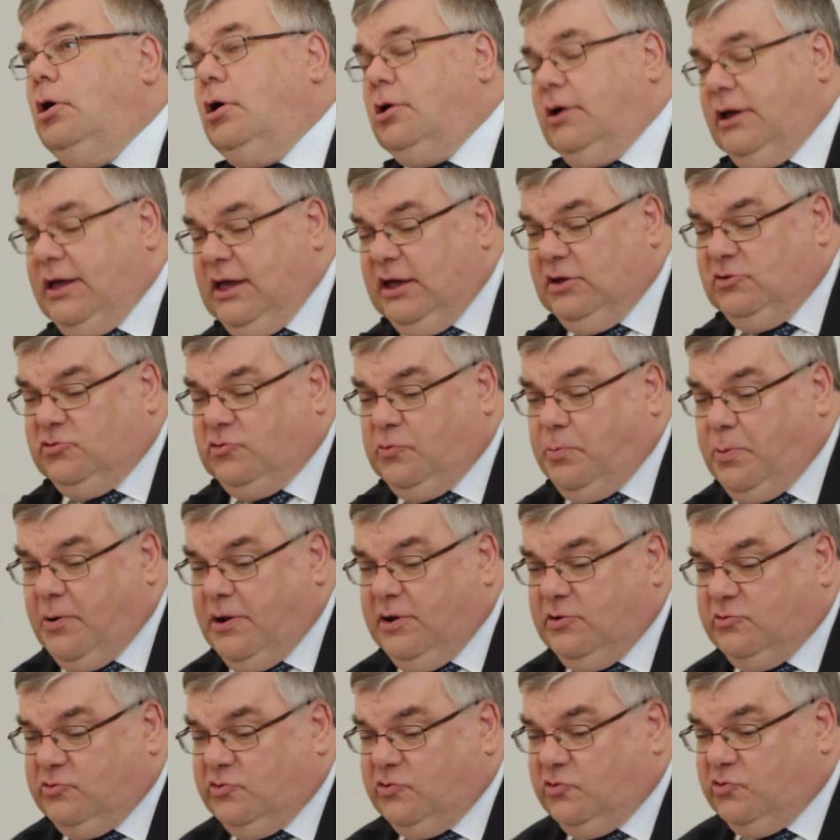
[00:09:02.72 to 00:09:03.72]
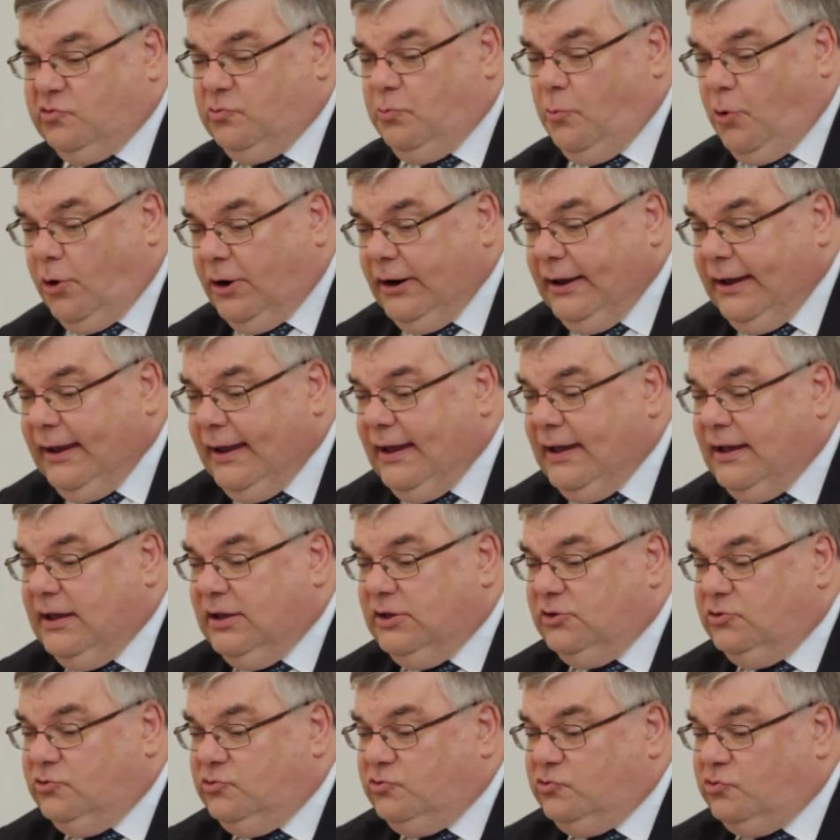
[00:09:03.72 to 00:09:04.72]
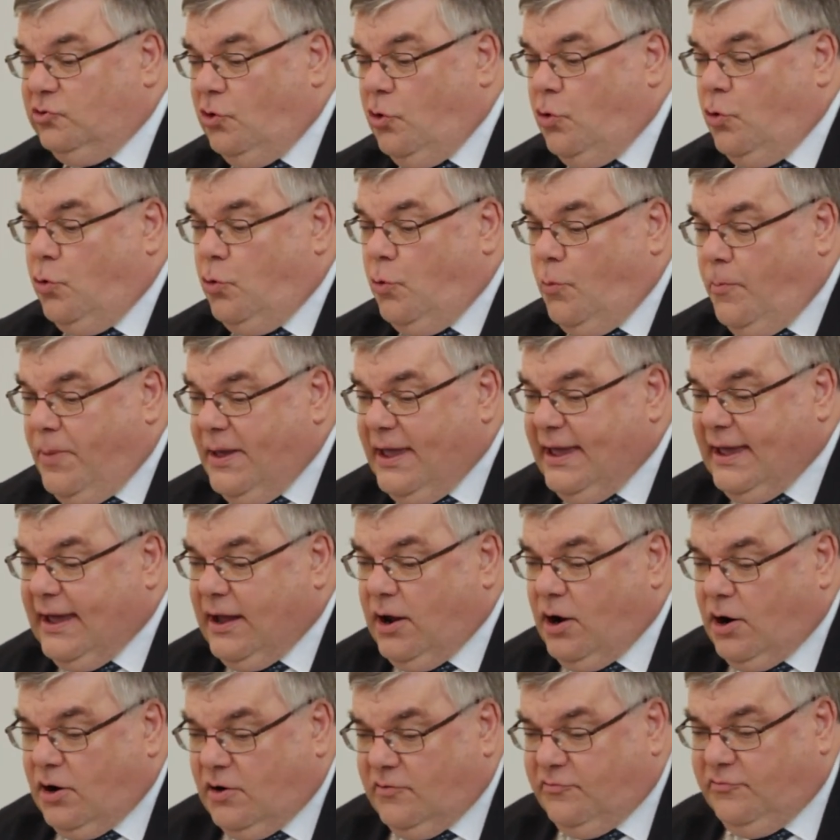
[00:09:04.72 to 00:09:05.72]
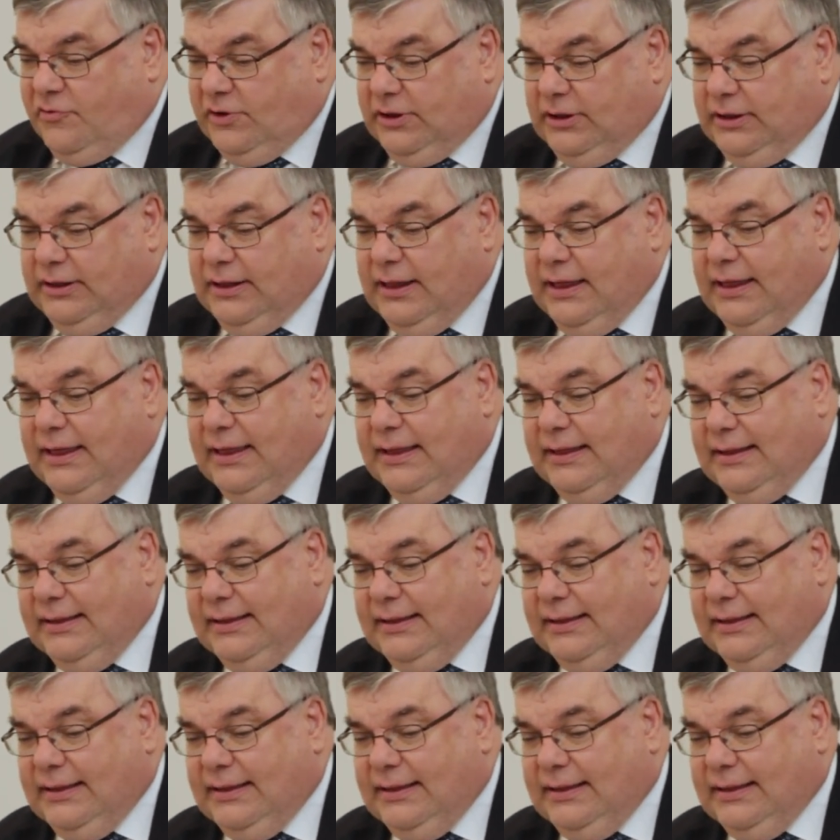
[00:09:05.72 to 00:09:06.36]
Our kids' praise this morning is, "Oh, be careful,